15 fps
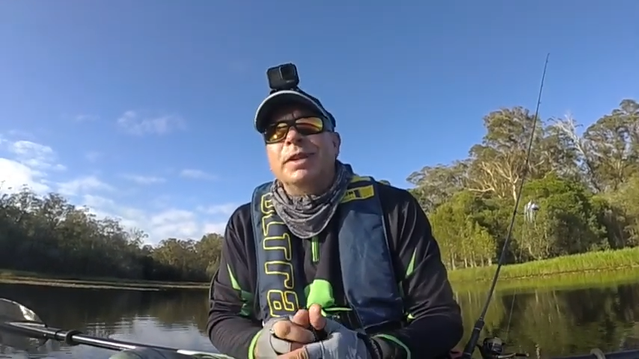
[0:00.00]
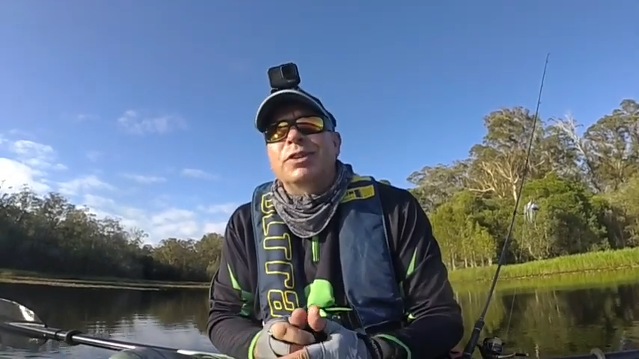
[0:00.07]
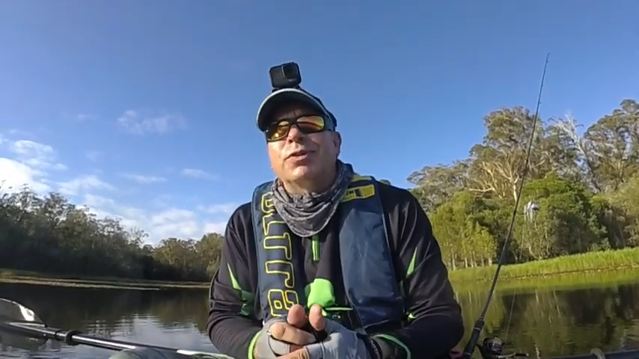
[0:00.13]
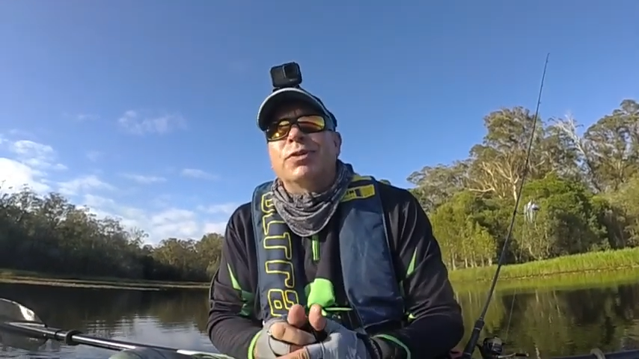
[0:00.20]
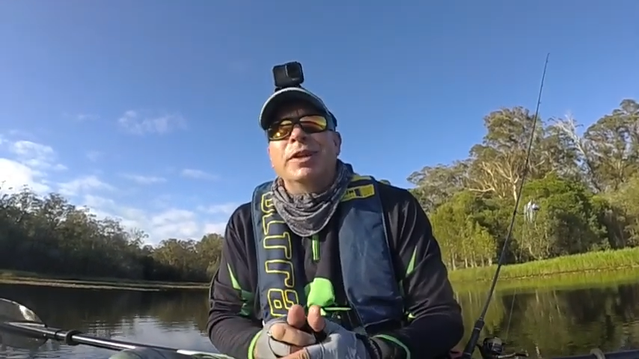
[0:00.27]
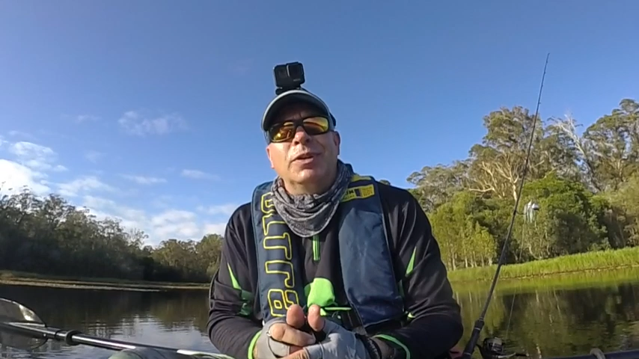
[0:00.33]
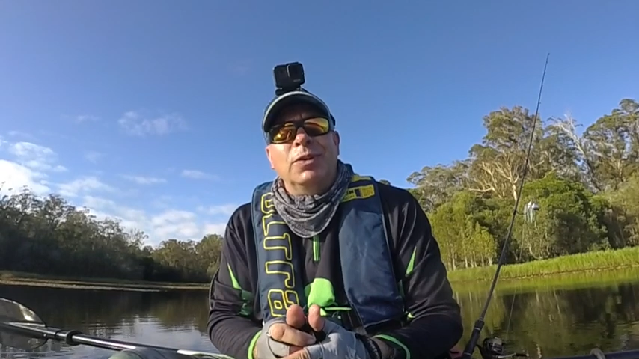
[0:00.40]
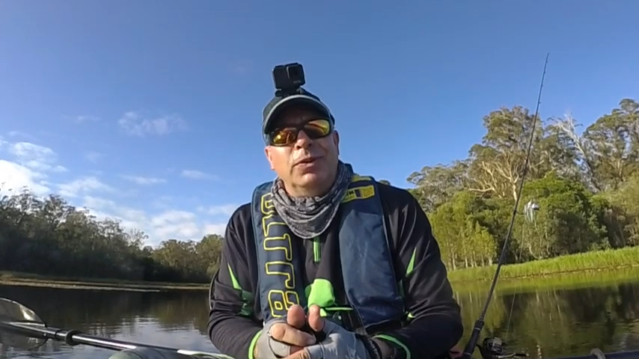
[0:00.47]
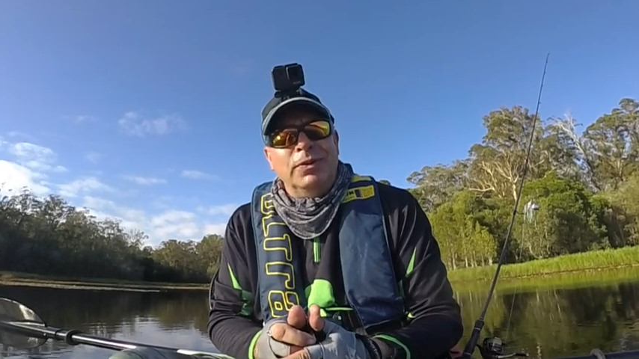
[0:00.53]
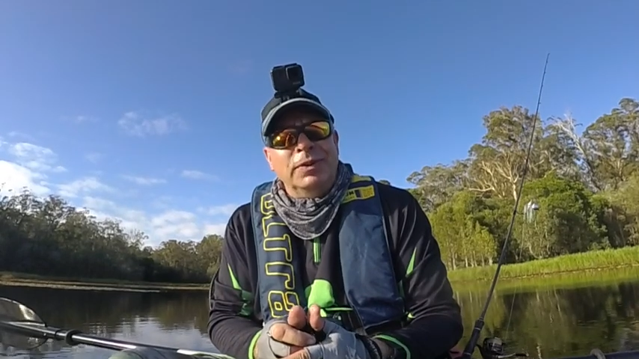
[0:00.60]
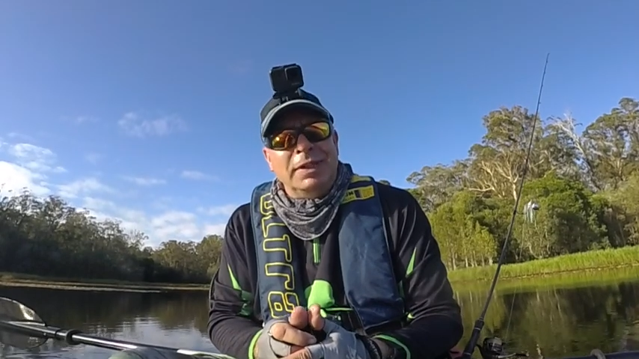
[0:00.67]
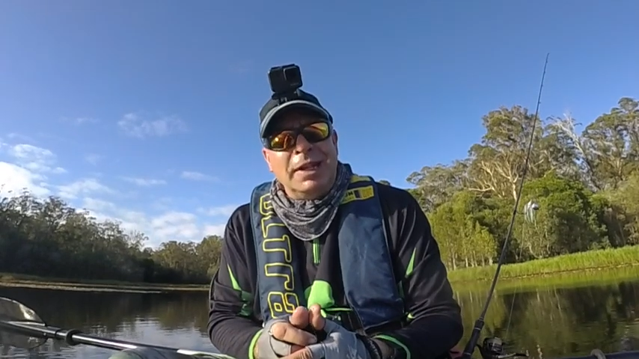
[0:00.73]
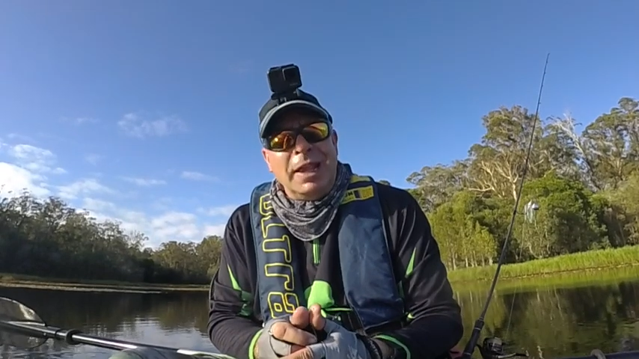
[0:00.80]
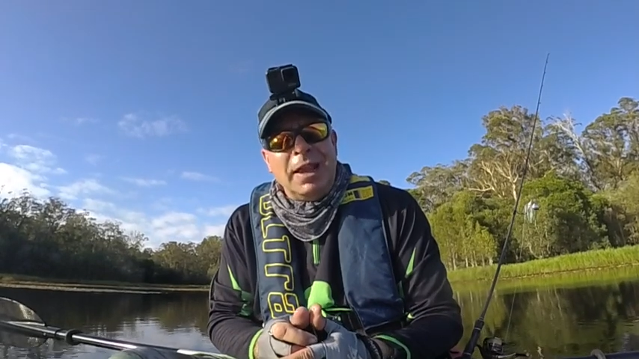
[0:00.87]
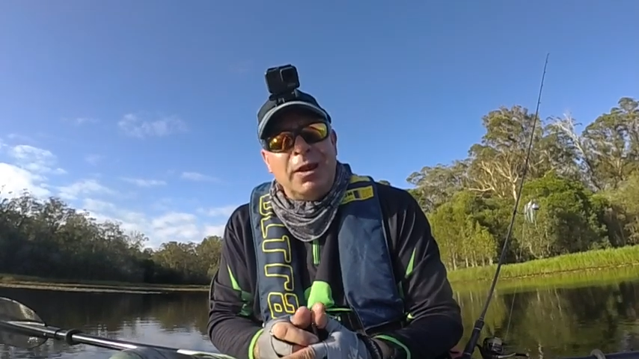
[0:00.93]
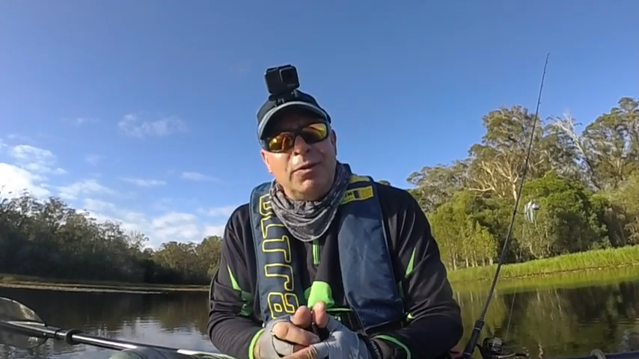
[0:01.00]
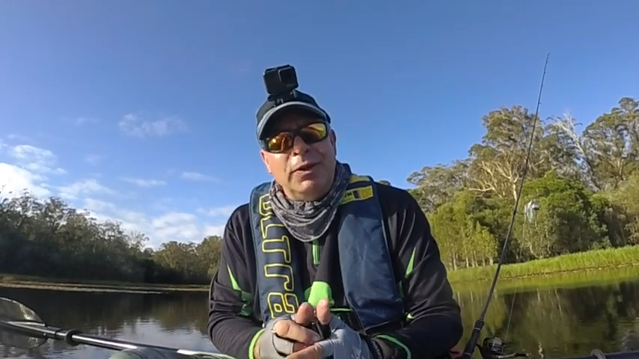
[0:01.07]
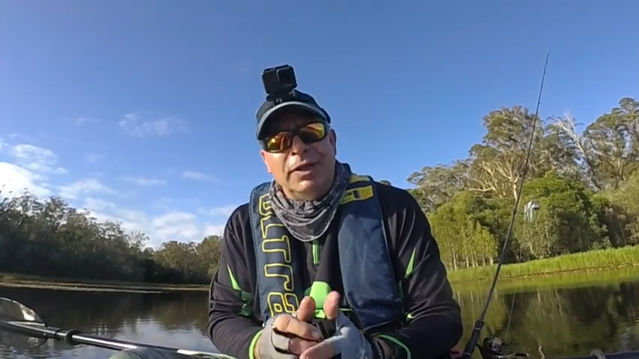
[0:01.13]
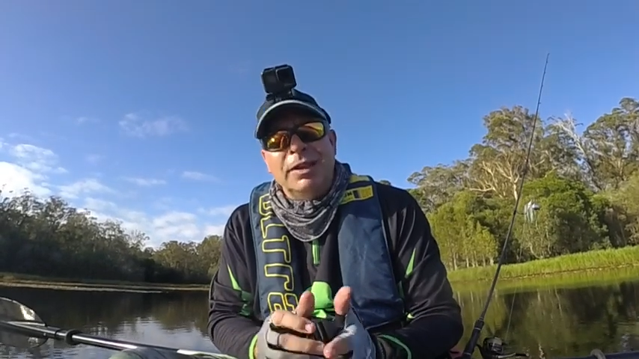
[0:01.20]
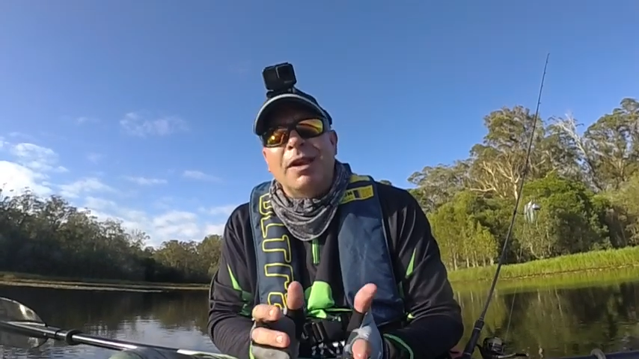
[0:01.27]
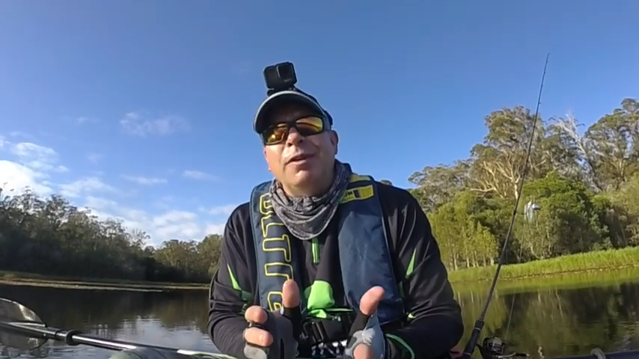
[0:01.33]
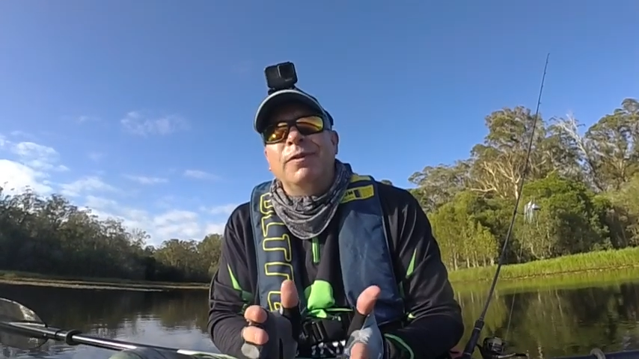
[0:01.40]
3/4 an hour
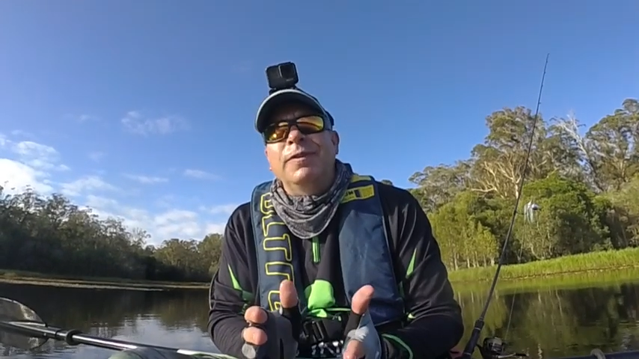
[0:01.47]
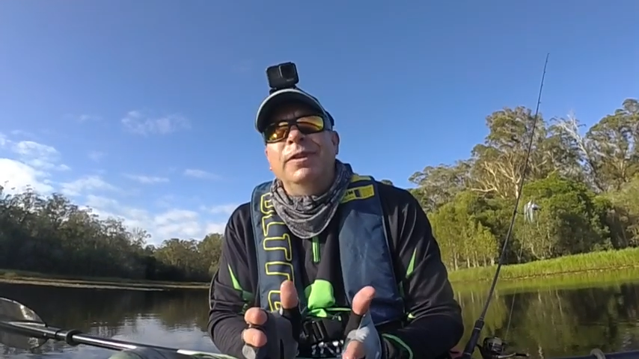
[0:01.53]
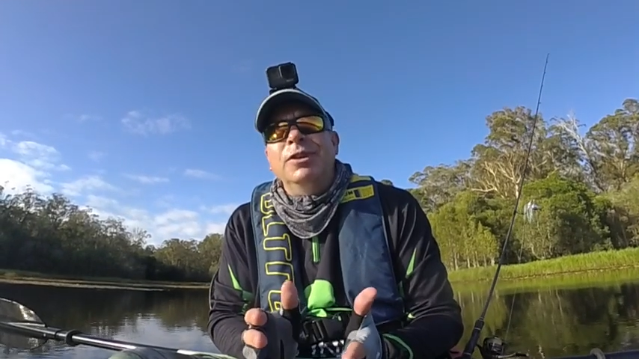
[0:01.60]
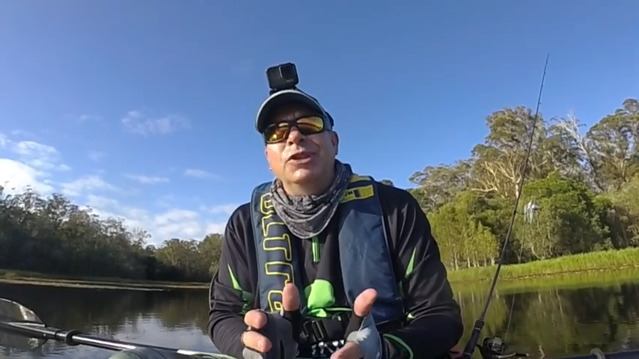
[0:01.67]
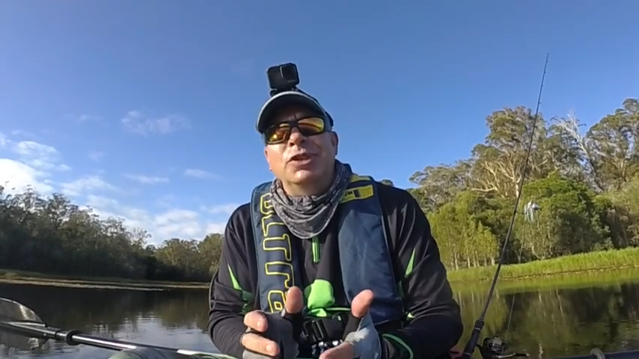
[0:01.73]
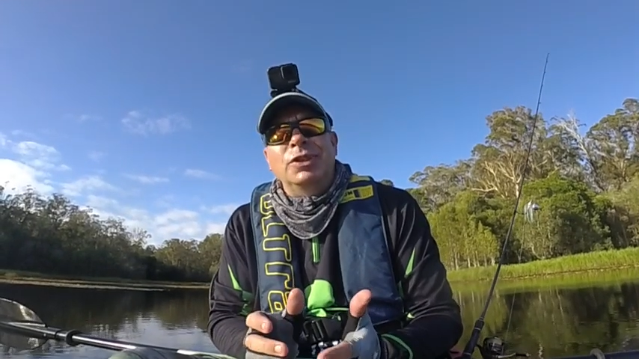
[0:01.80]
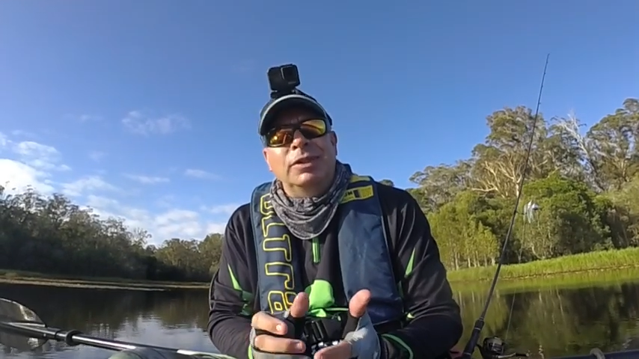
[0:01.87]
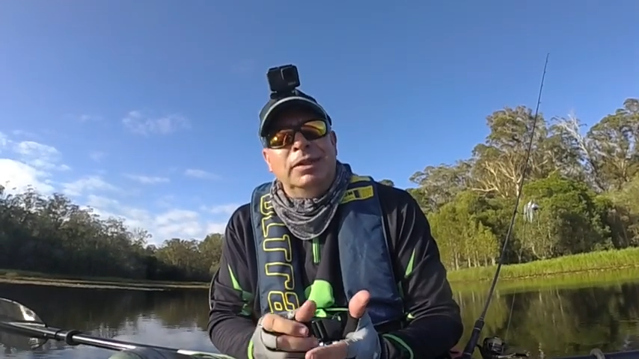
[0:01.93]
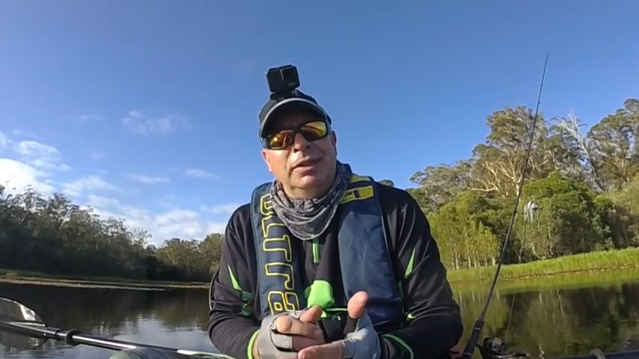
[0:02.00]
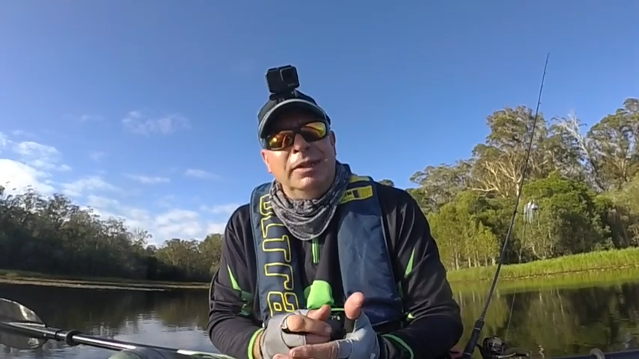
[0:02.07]
with no fish,